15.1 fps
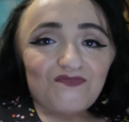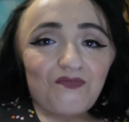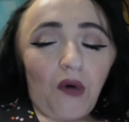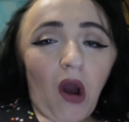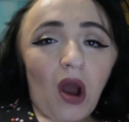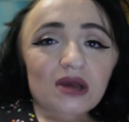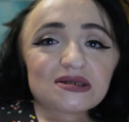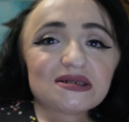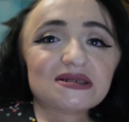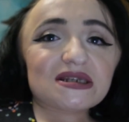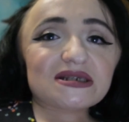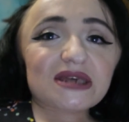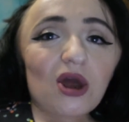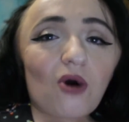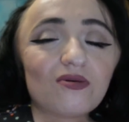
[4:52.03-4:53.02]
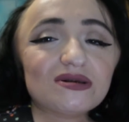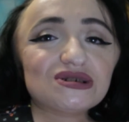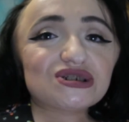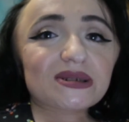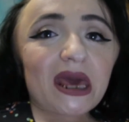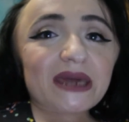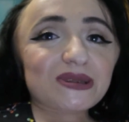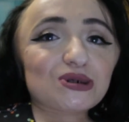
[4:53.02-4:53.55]
boxes is they always,
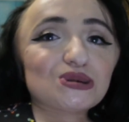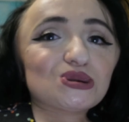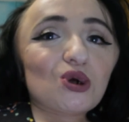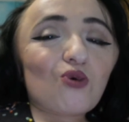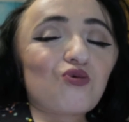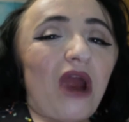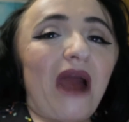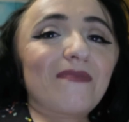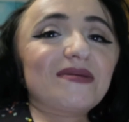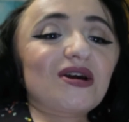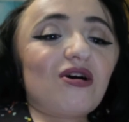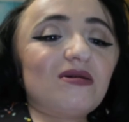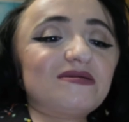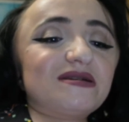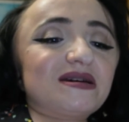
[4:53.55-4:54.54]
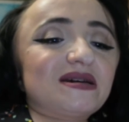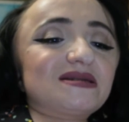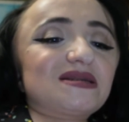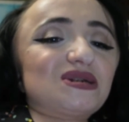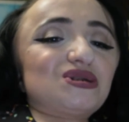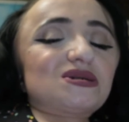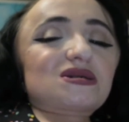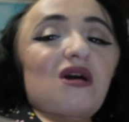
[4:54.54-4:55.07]
like, there's no wrapping on things.
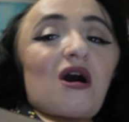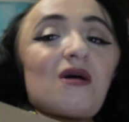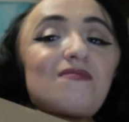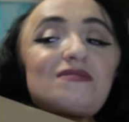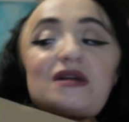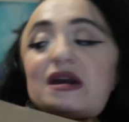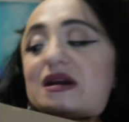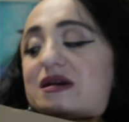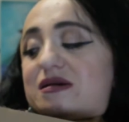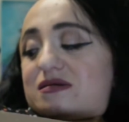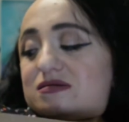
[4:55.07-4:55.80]
They just come, like,